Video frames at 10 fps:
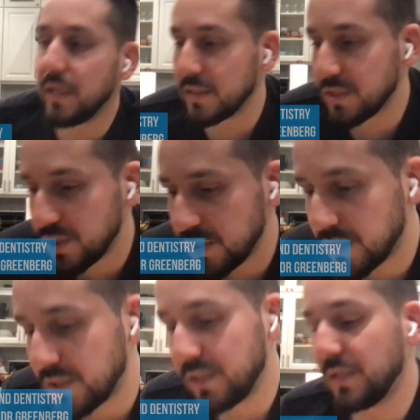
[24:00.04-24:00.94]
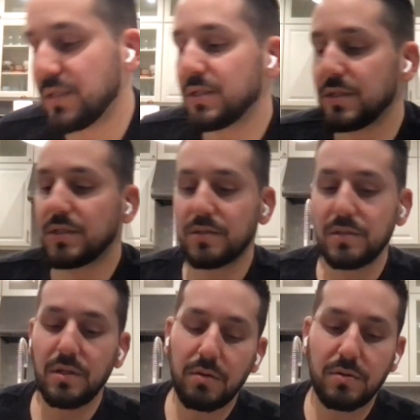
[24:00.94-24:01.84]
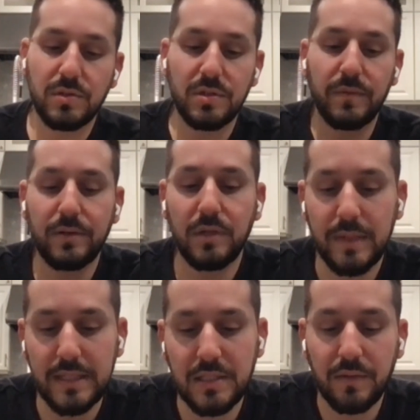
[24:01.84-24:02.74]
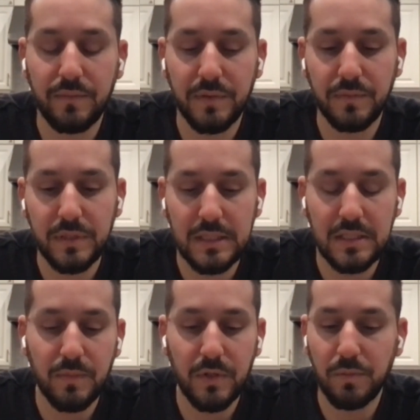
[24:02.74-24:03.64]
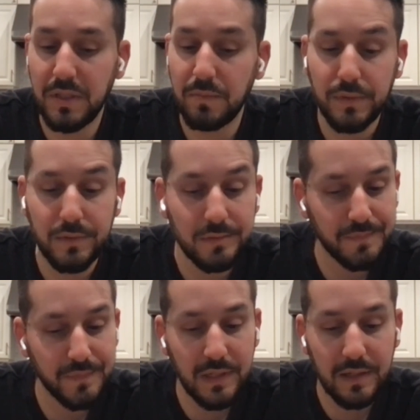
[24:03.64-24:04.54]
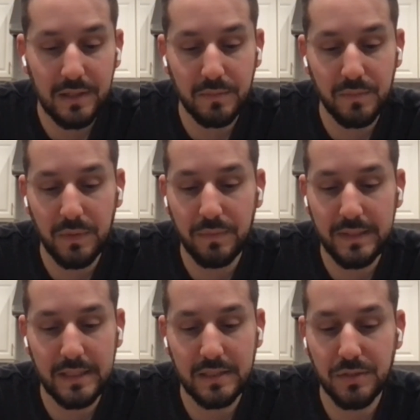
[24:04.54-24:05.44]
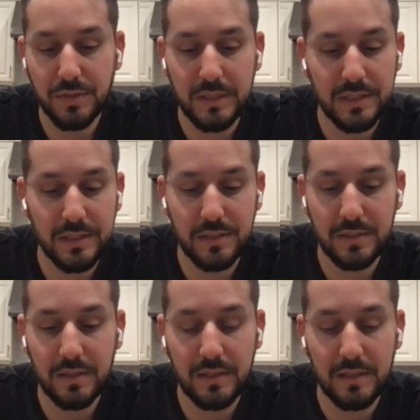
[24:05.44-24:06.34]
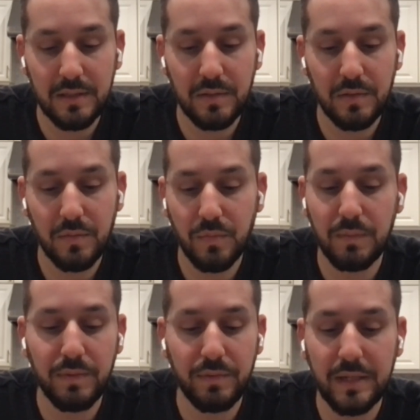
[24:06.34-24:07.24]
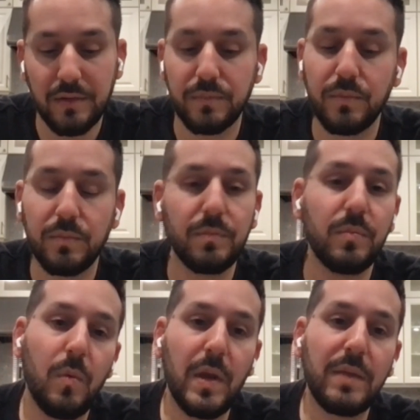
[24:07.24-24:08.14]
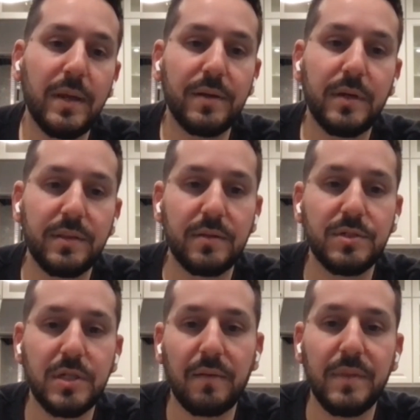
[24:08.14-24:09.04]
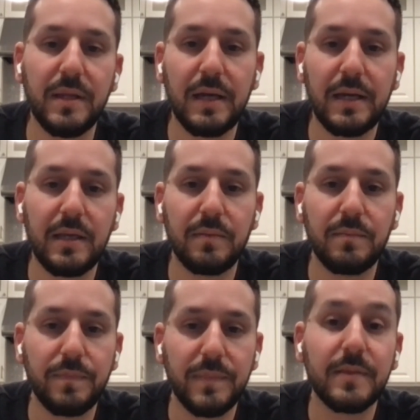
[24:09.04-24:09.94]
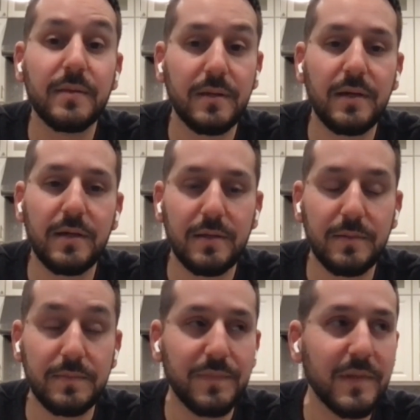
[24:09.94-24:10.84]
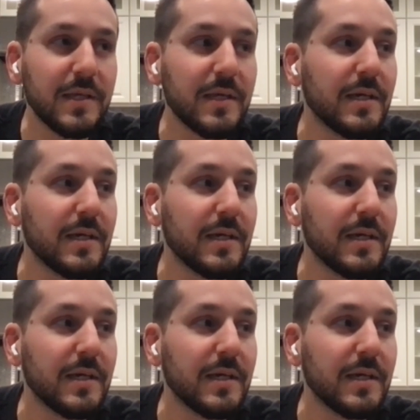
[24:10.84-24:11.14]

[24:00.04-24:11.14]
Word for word: me, it's just it's just you know surrounding myself with really smart people, um, people I can trust, uh, people that are way better at their job than I am. Um,